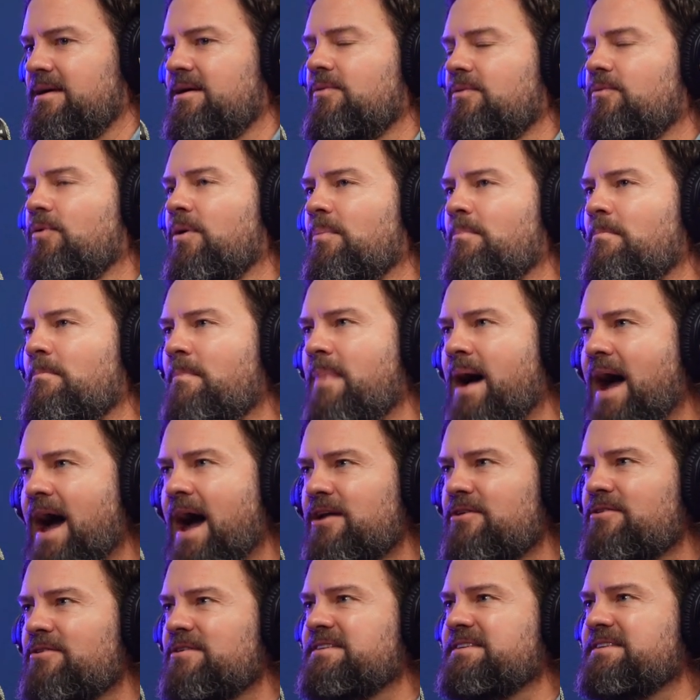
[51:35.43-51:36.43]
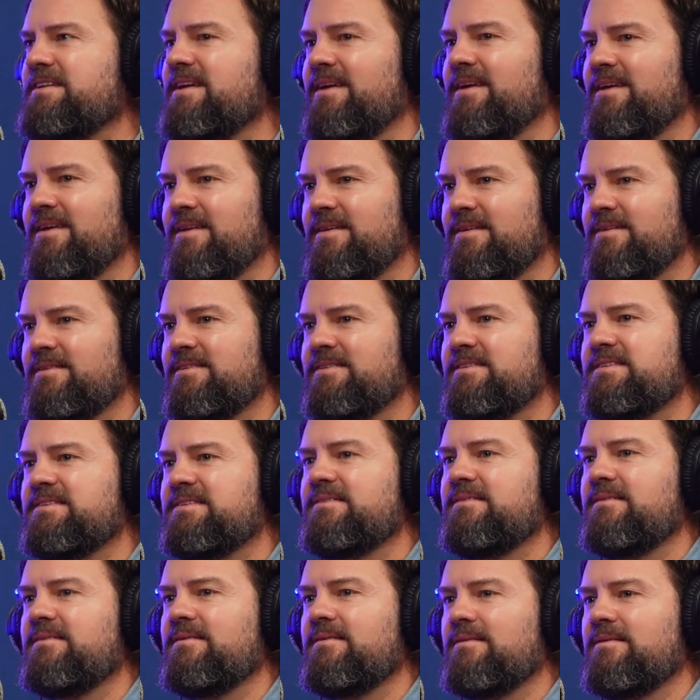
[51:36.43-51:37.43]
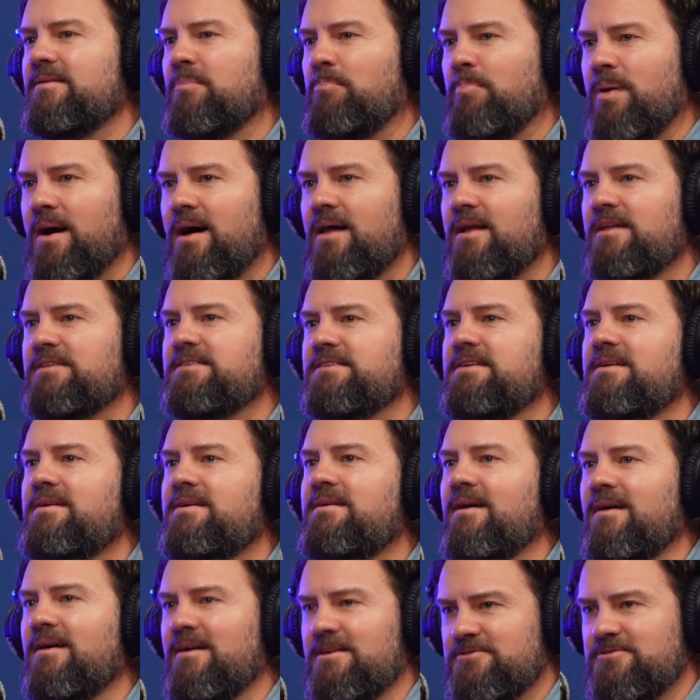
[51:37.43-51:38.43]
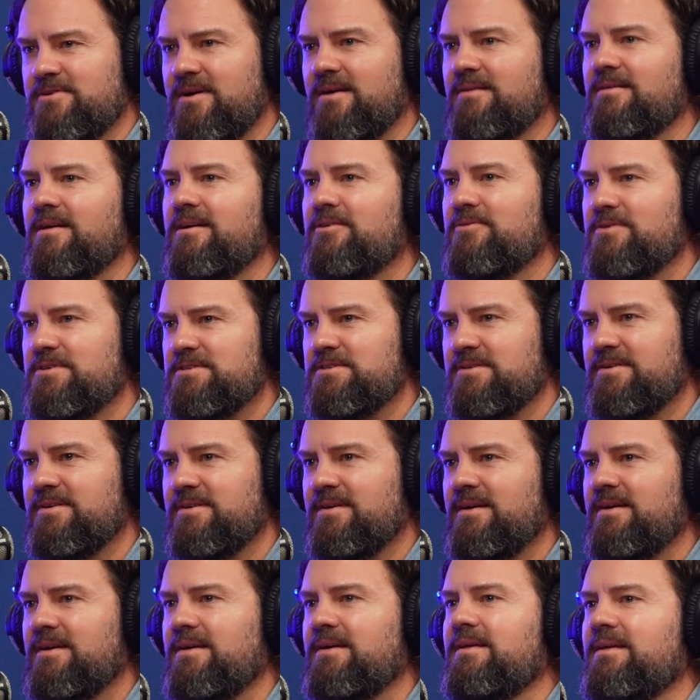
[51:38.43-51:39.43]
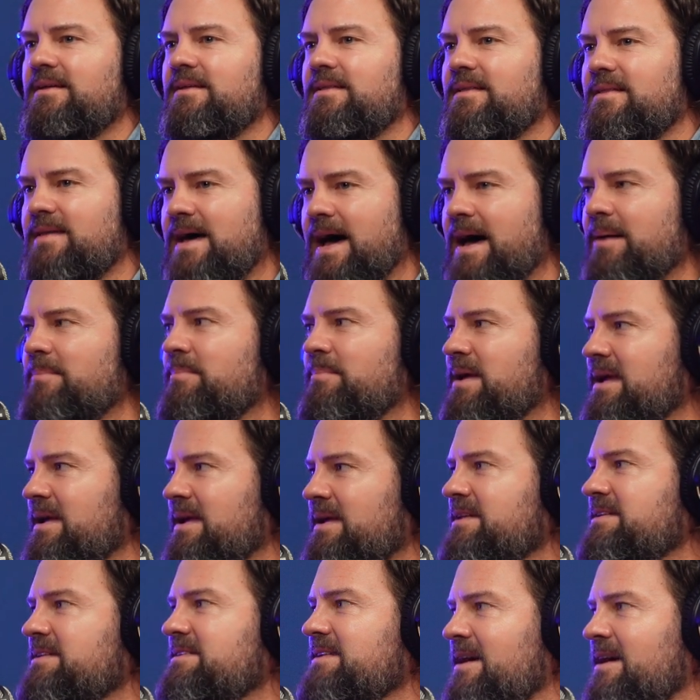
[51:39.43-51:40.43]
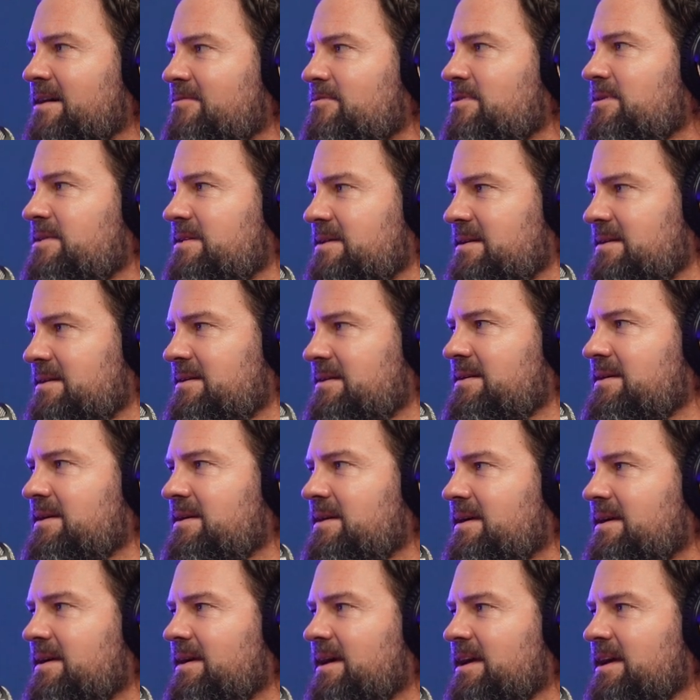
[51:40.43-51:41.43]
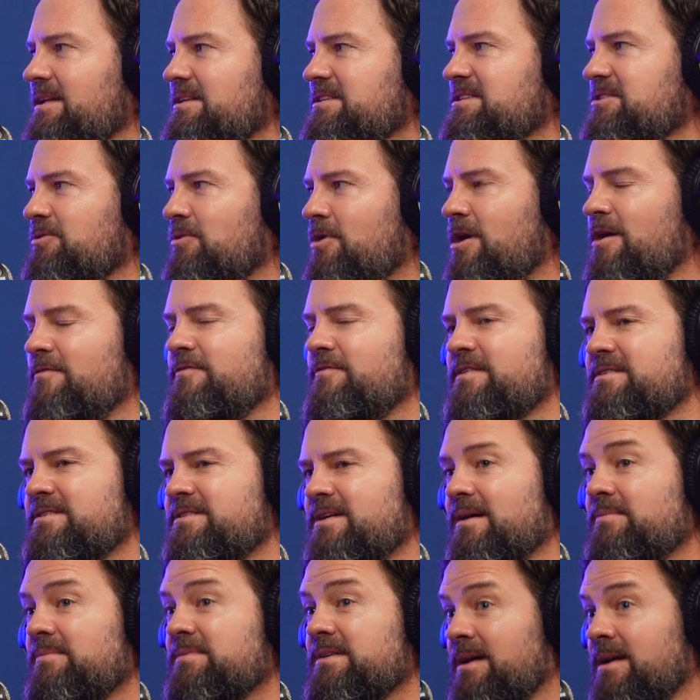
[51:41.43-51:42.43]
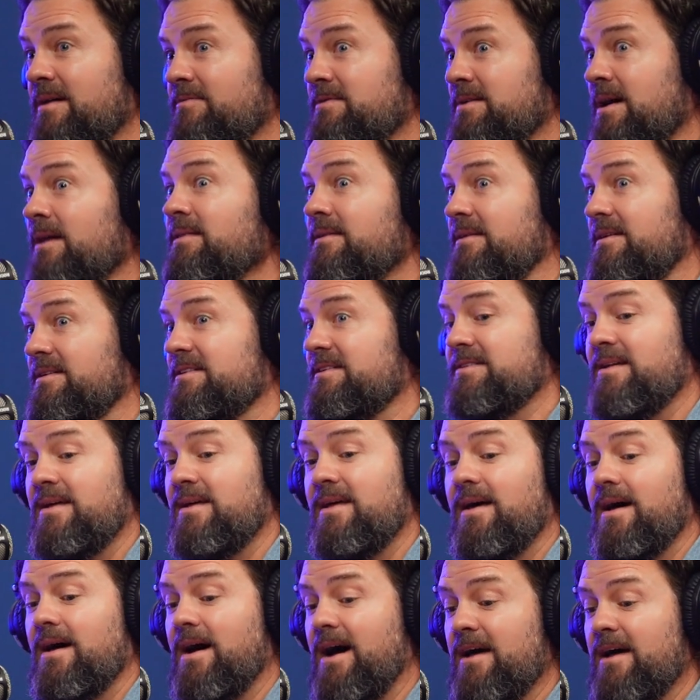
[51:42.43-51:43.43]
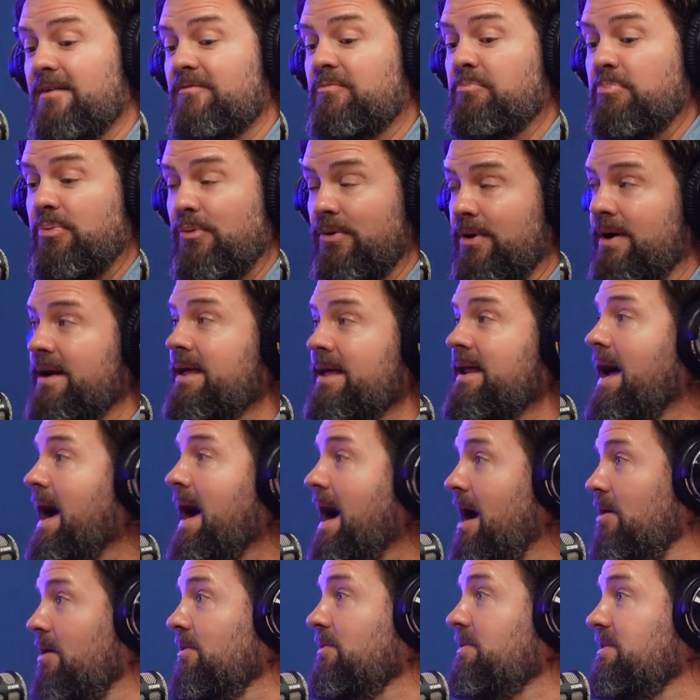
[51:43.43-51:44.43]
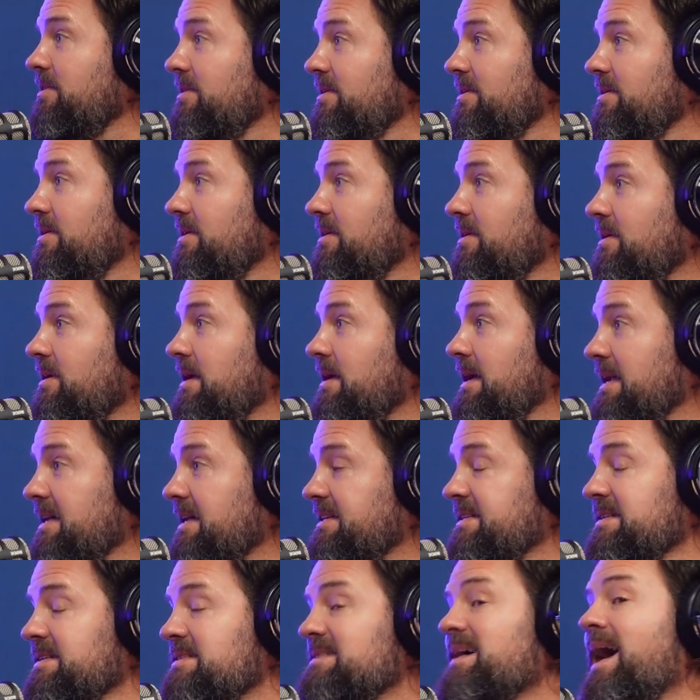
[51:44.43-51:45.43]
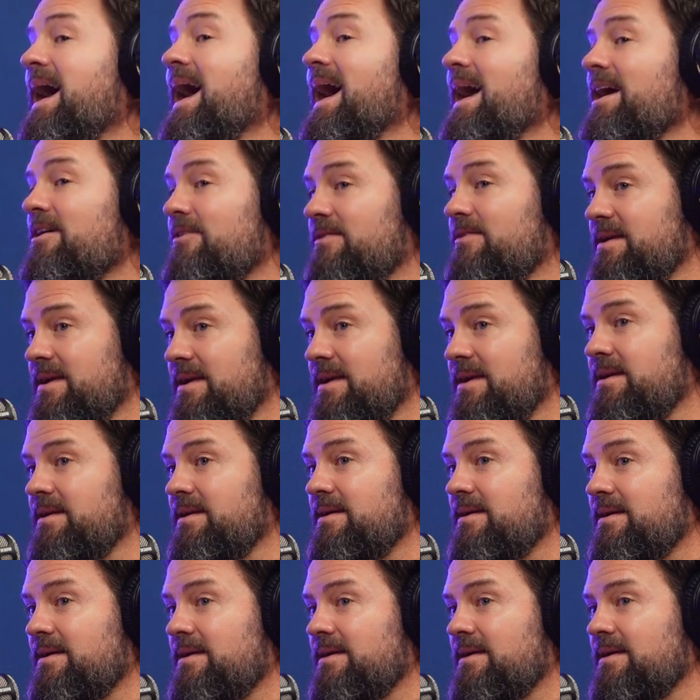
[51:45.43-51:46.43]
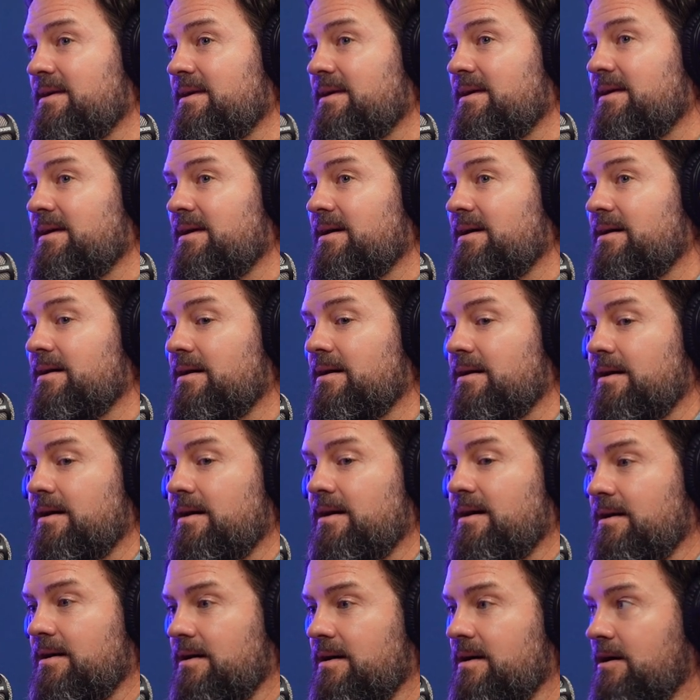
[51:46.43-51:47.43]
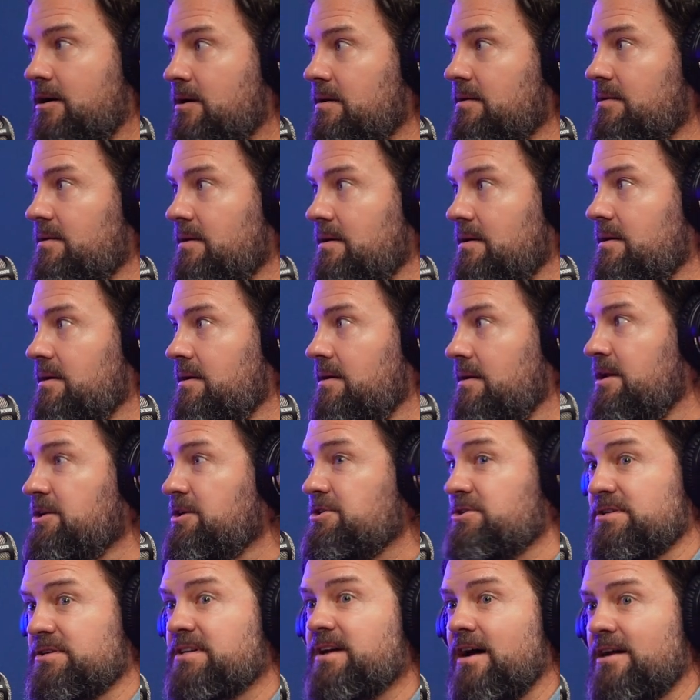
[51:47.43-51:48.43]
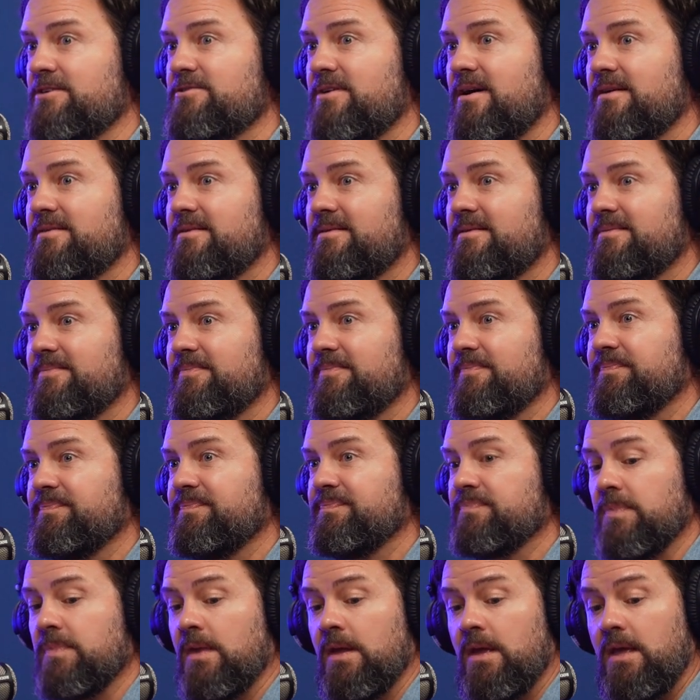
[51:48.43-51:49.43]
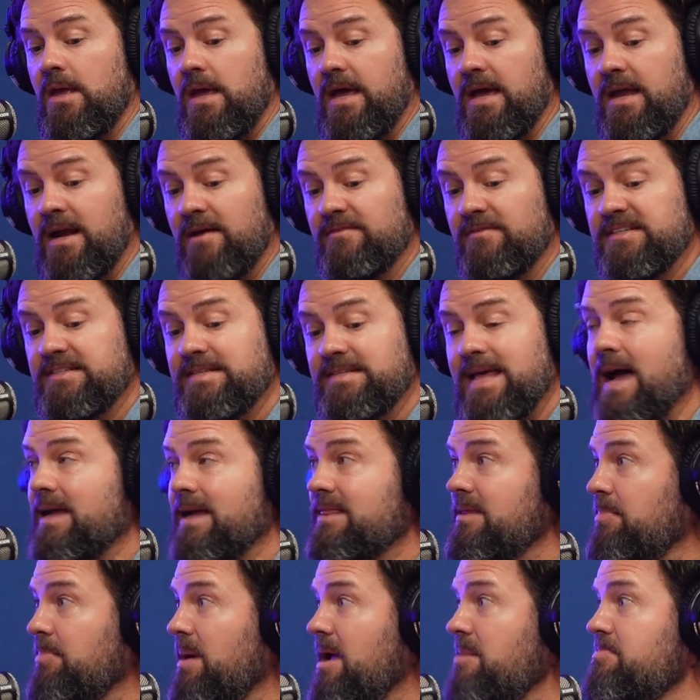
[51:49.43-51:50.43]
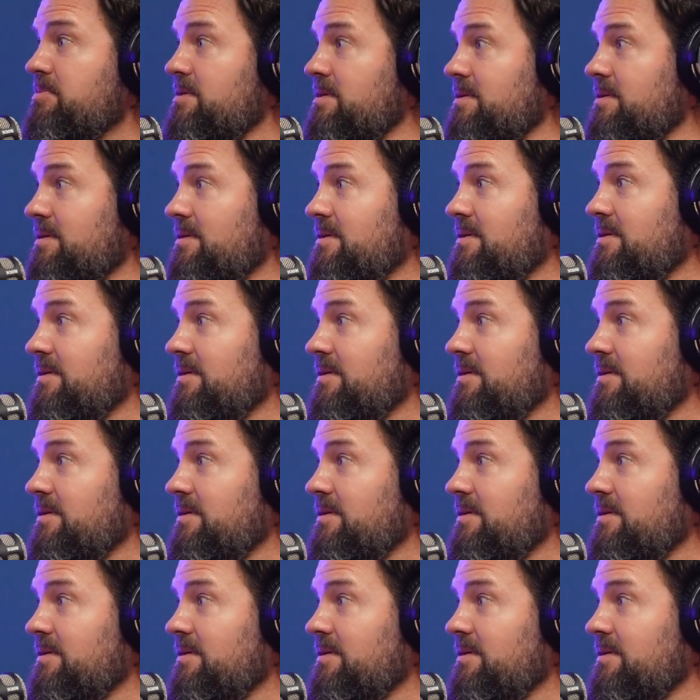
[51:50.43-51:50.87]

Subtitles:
What matters is the policy contract language. That means everything. And so oftentimes, and I've done this, I have printed out in its entirety an insurance contract. And I've stacked the paper.